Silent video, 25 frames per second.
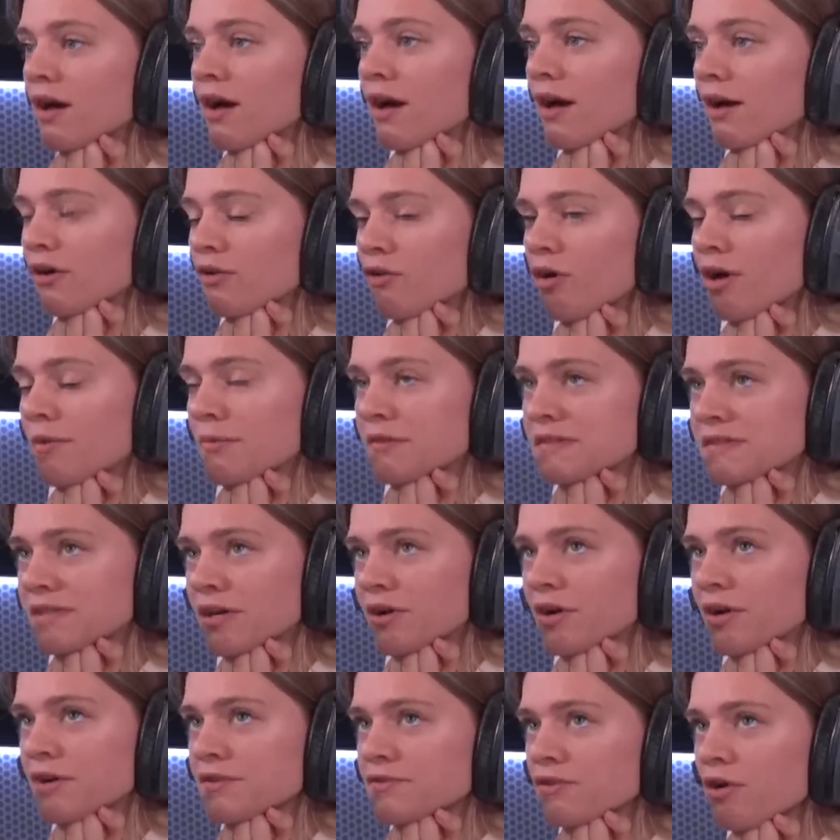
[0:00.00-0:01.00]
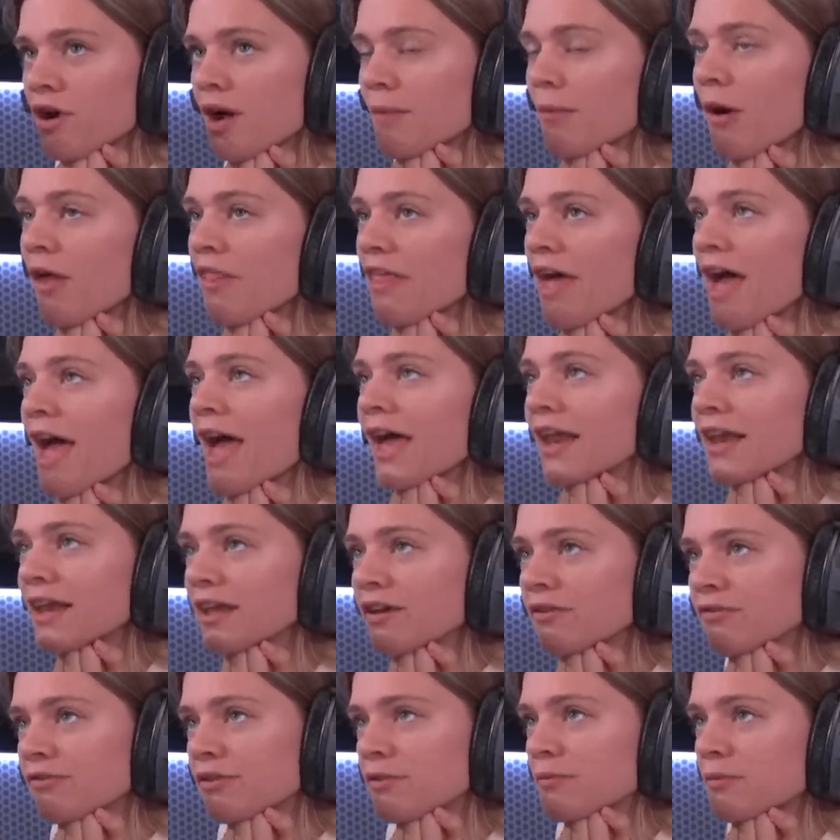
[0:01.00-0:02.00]
uh, crime and serious crime. Are there
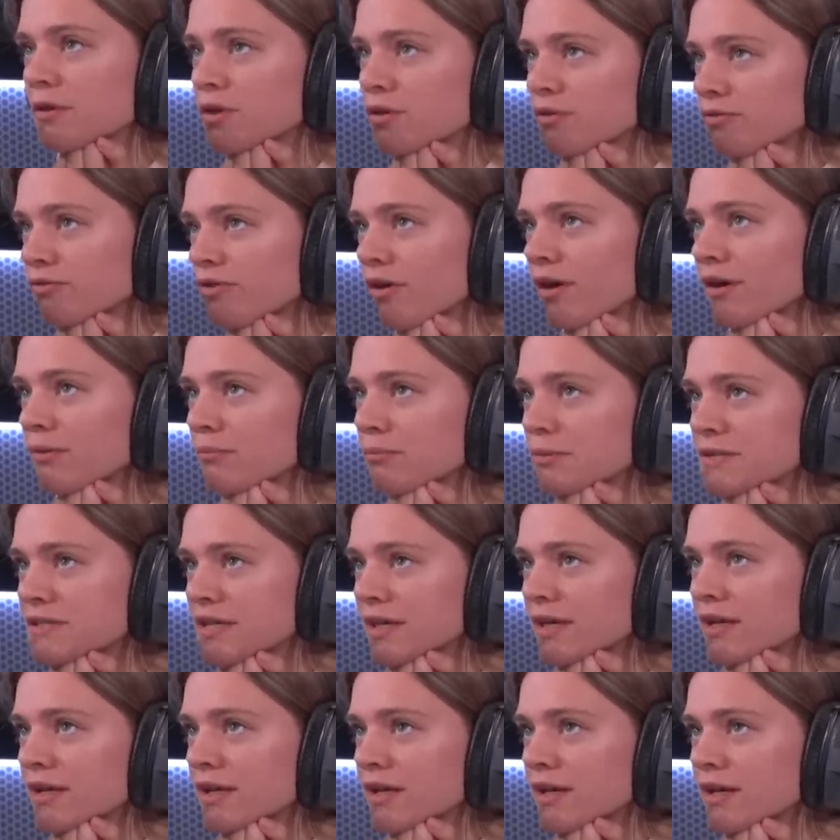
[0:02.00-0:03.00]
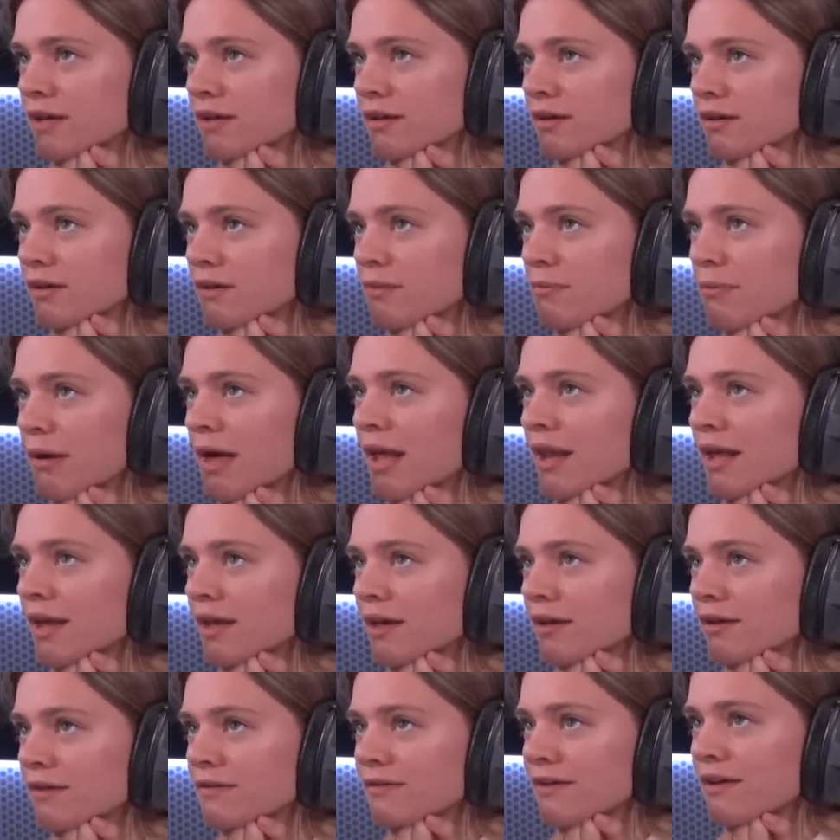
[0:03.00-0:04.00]
any of them that you find particularly
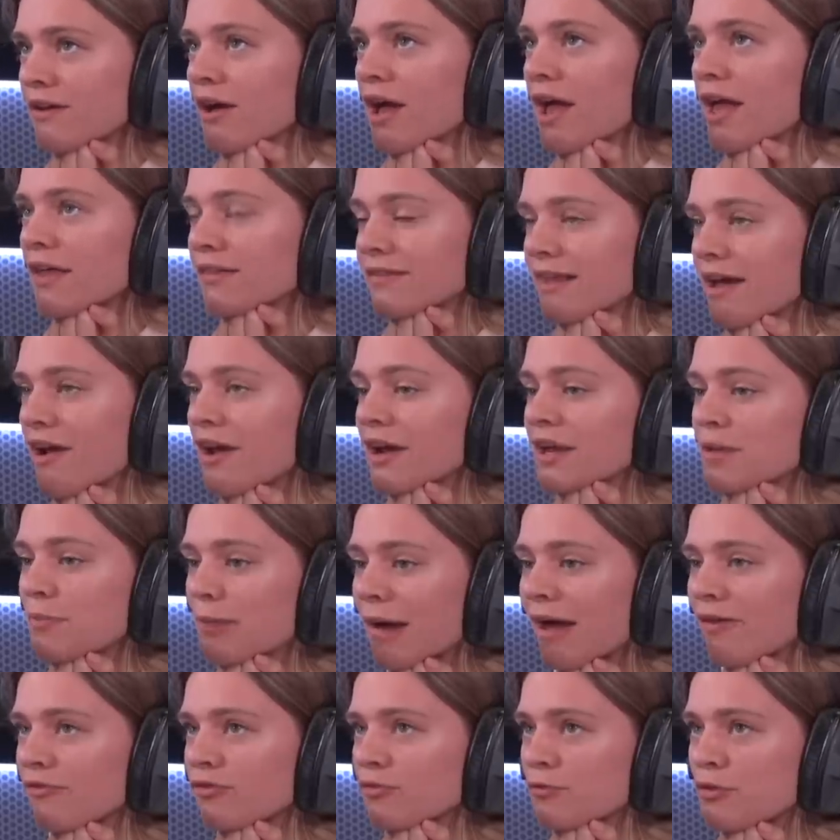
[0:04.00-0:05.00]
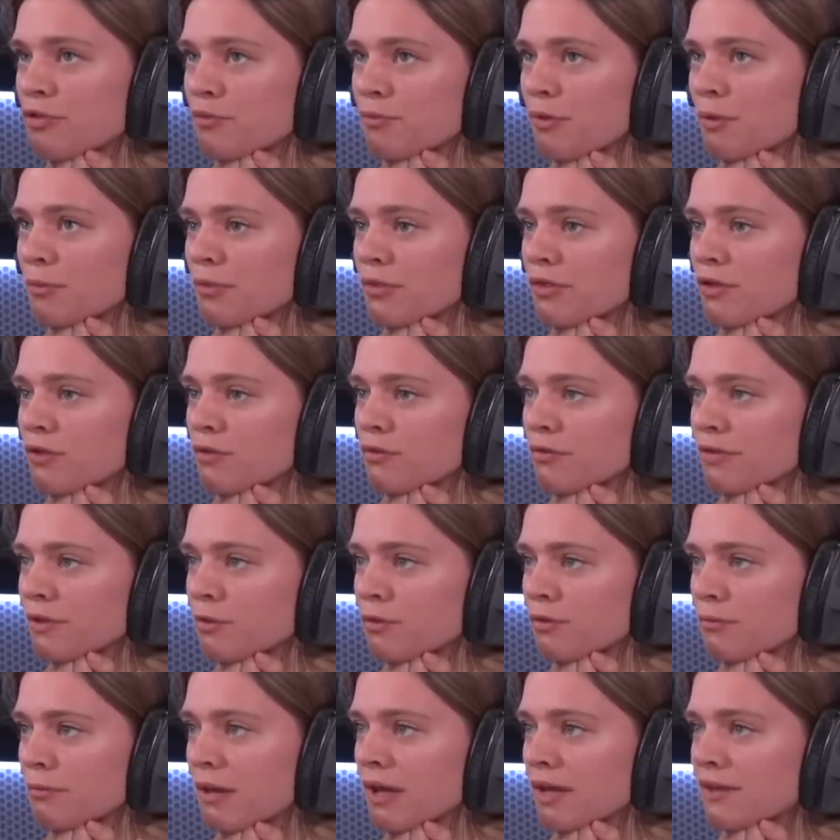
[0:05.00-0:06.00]
compelling? And is there, is there any platform at the moment that you
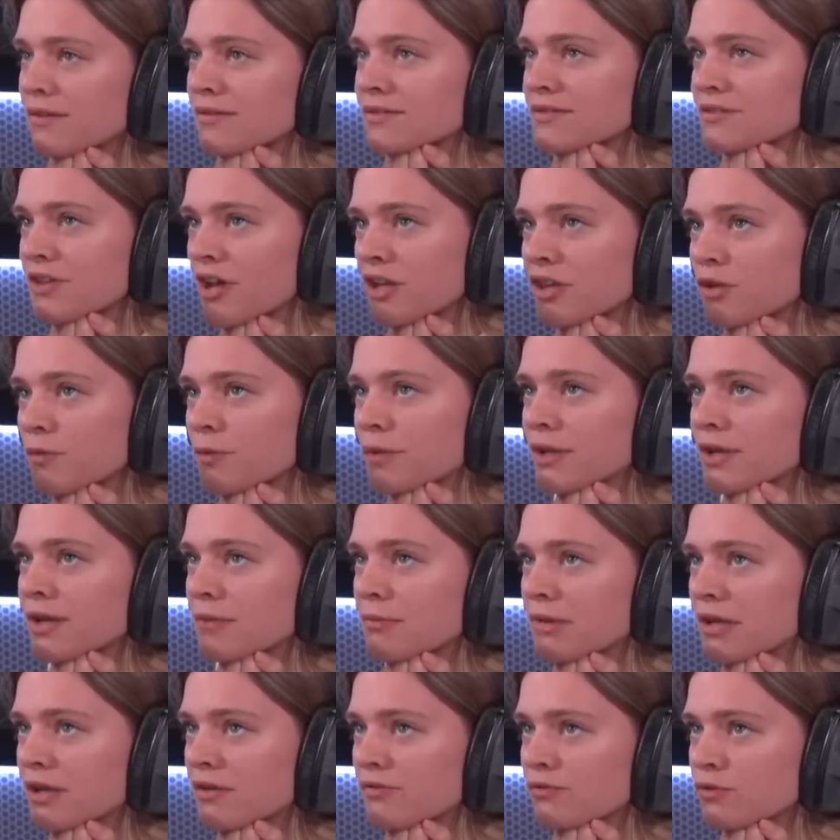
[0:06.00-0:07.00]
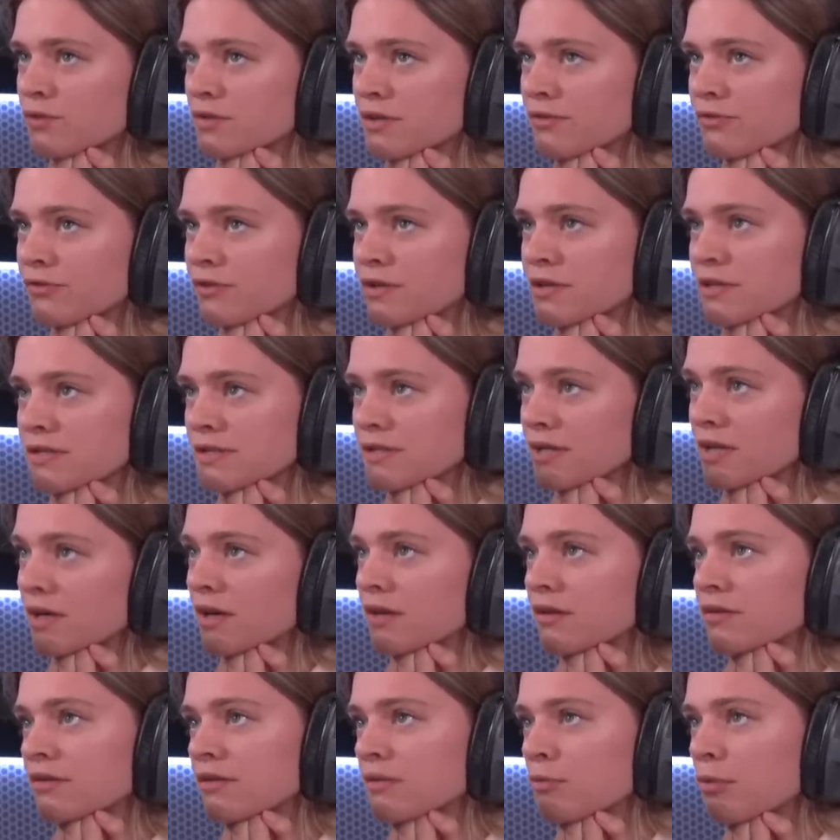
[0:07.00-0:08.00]
think would make a genuinely meaningful difference
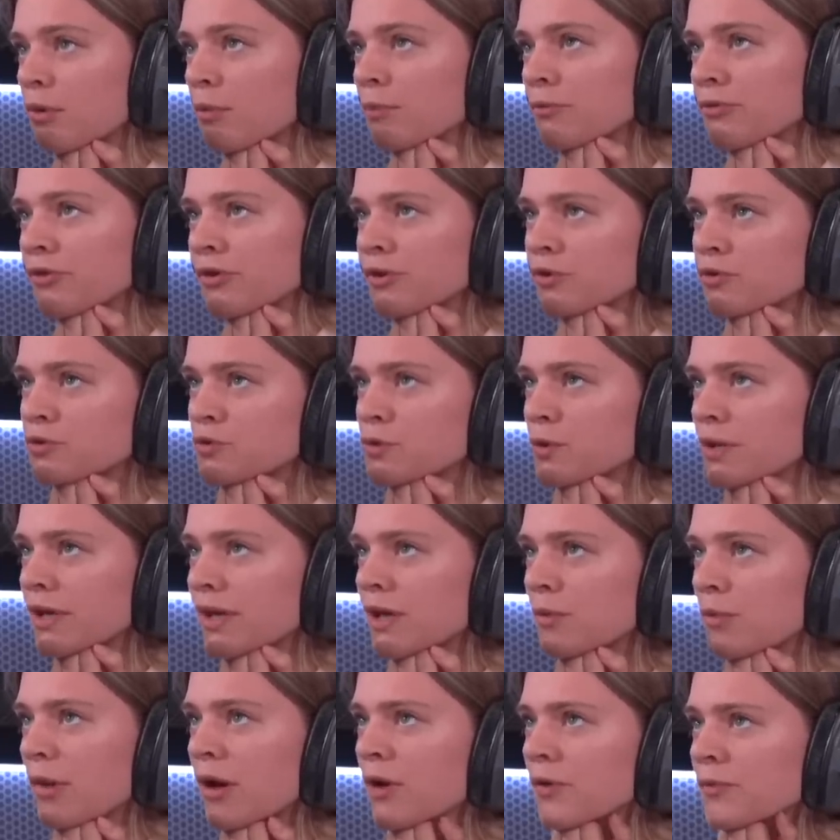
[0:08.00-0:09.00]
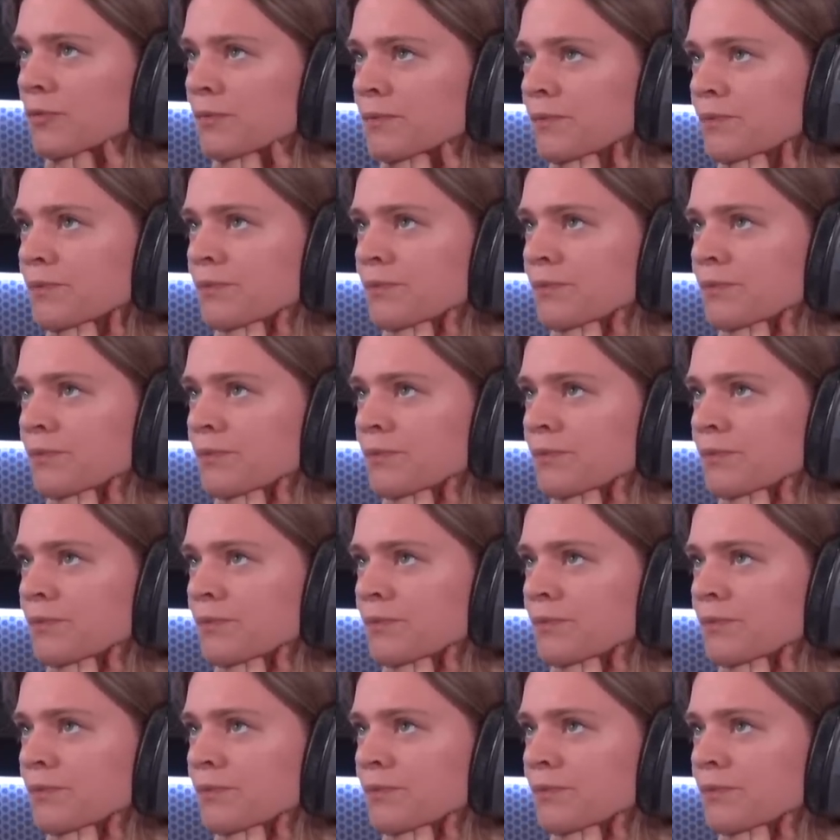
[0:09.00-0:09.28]
to the problems that you're talking about?